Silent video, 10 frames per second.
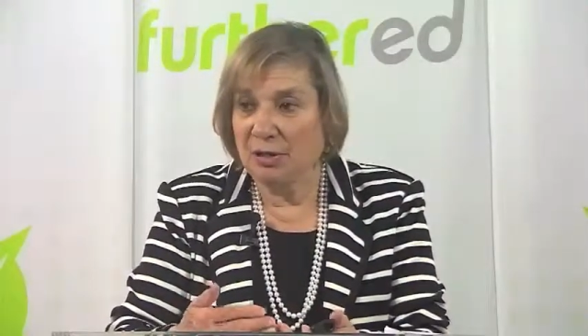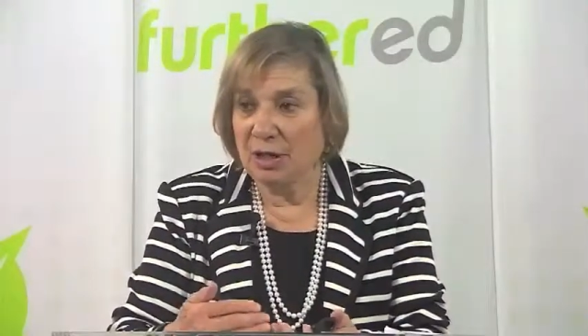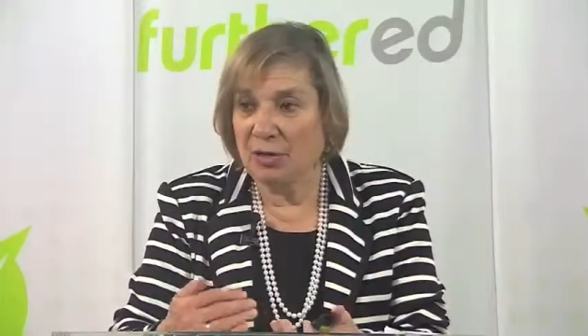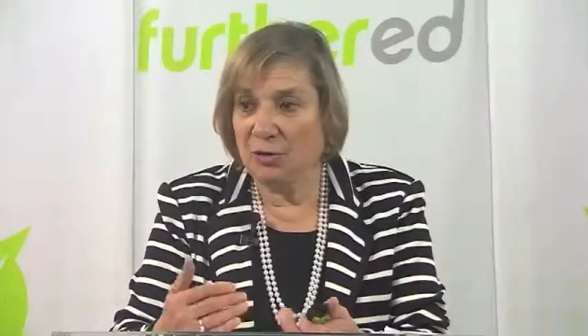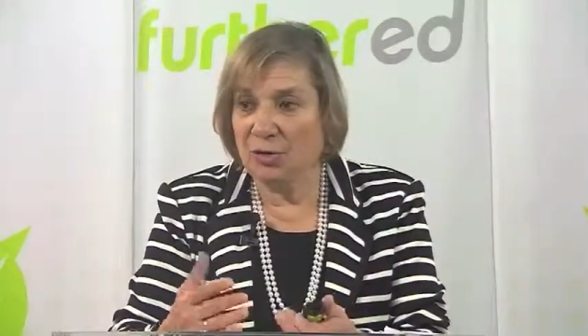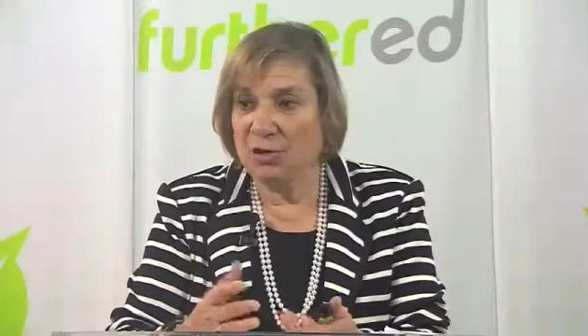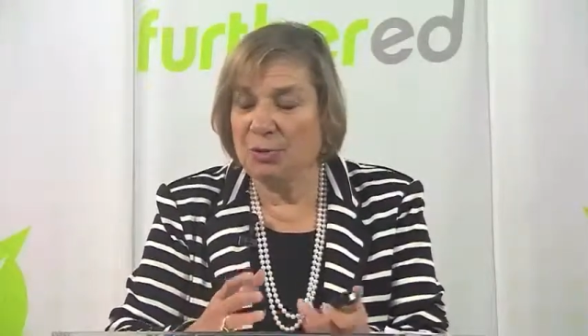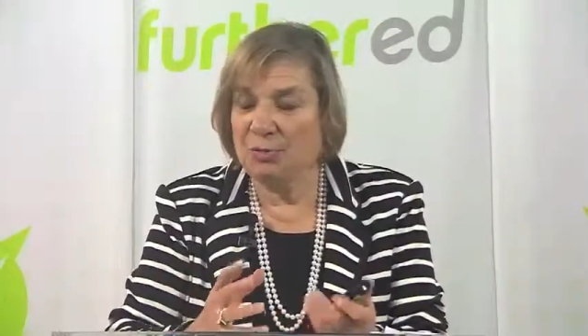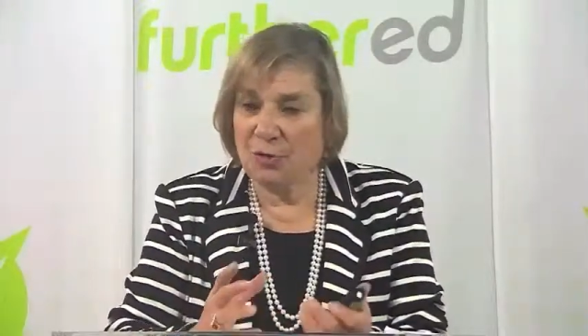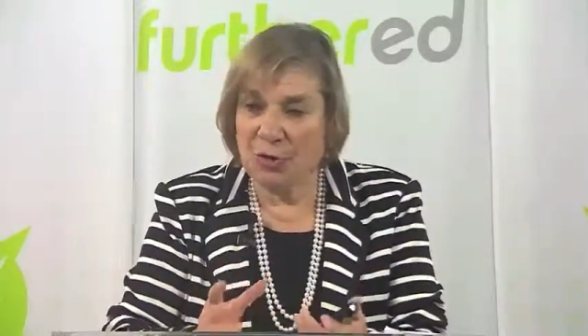in order to
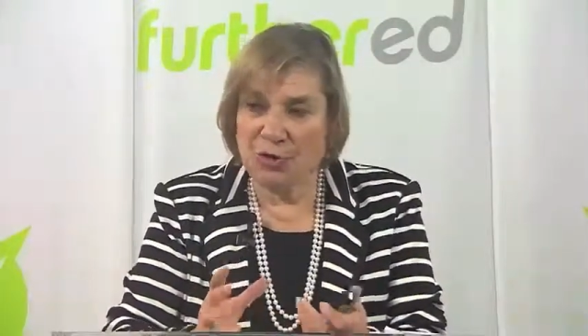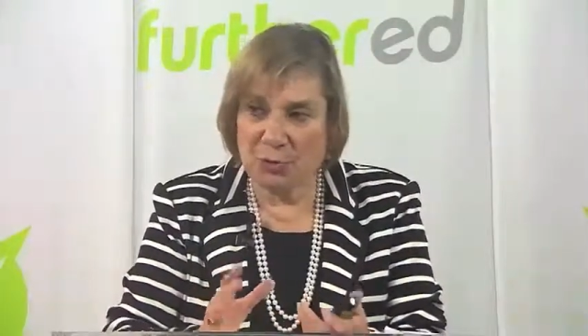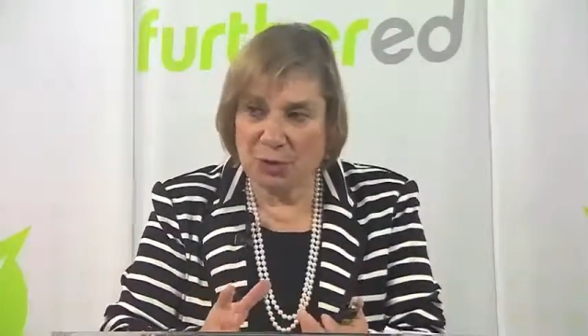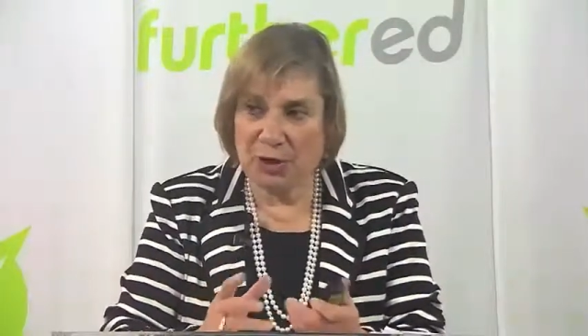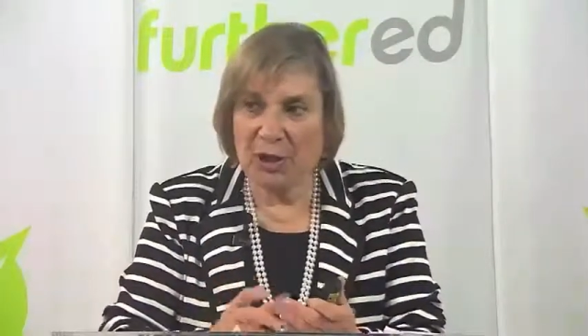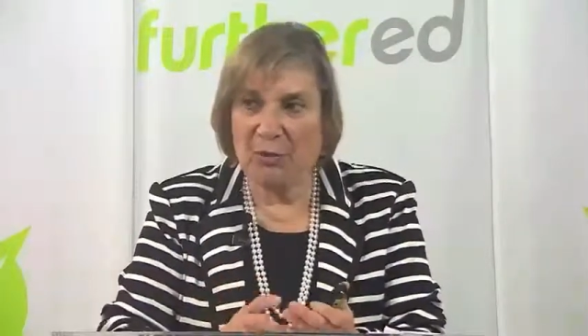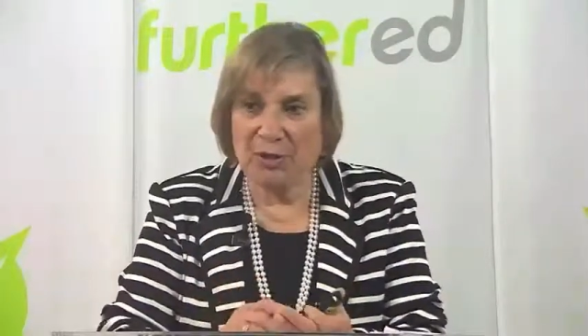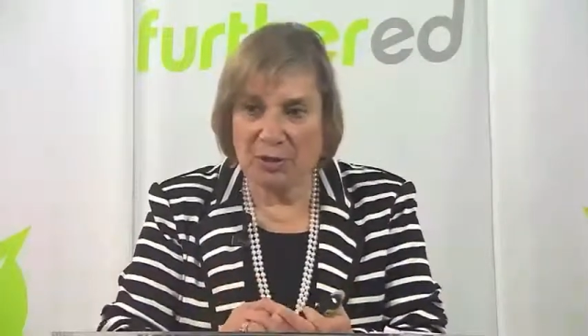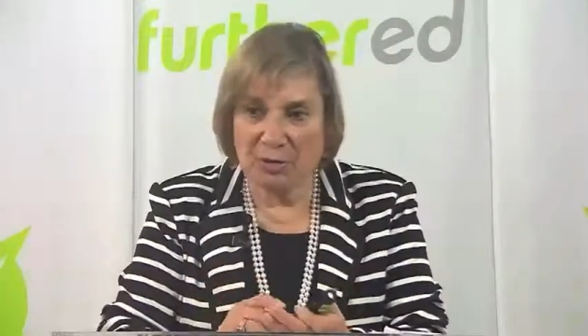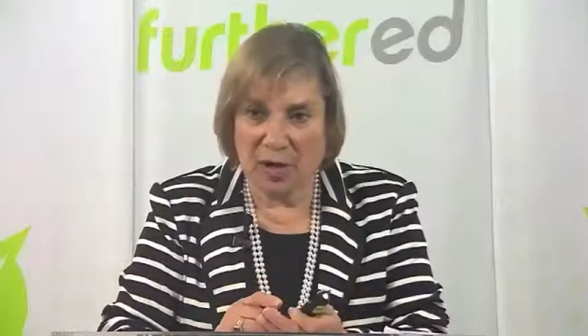be focused really on what
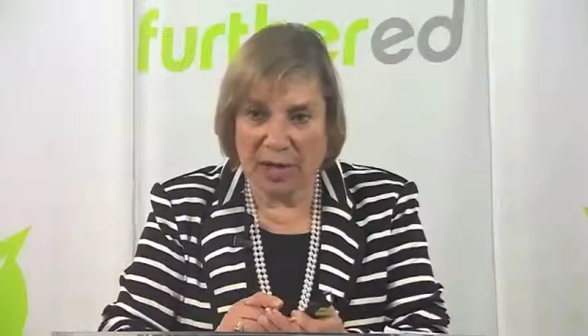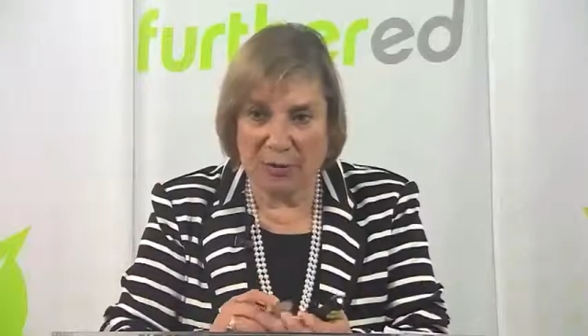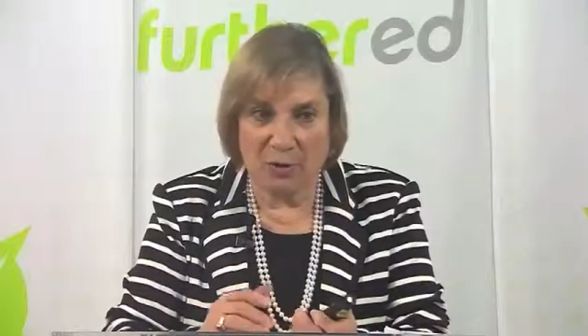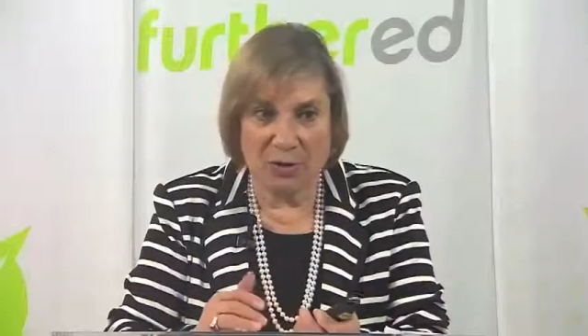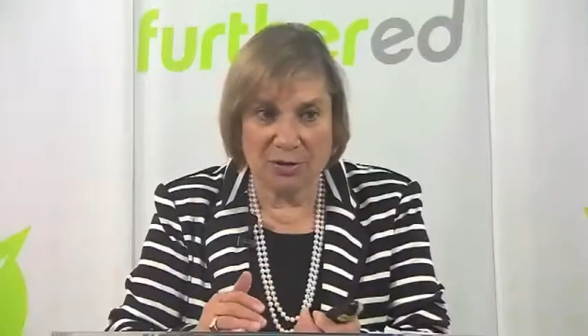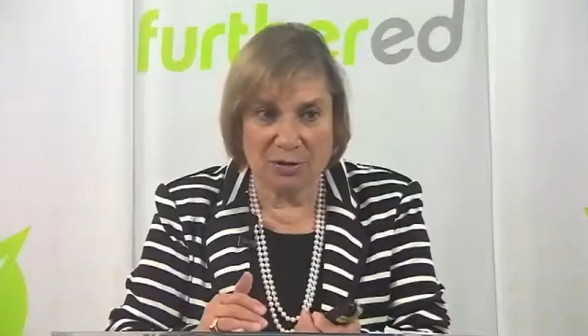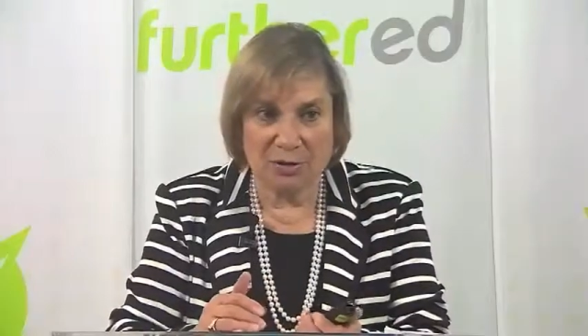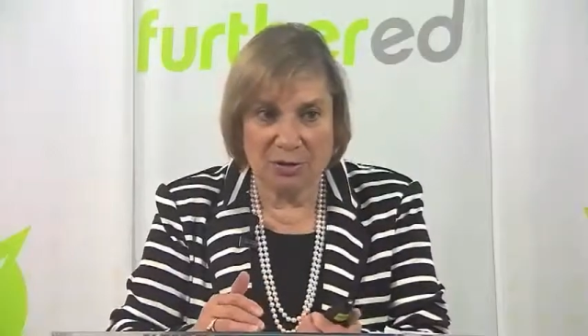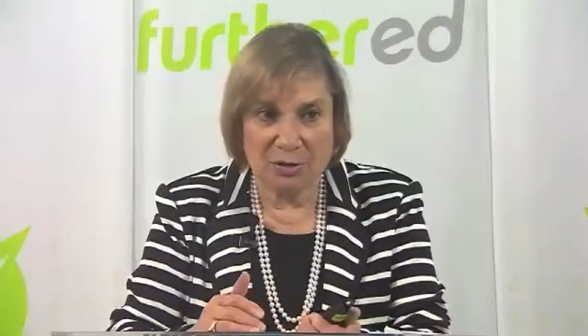the client wants,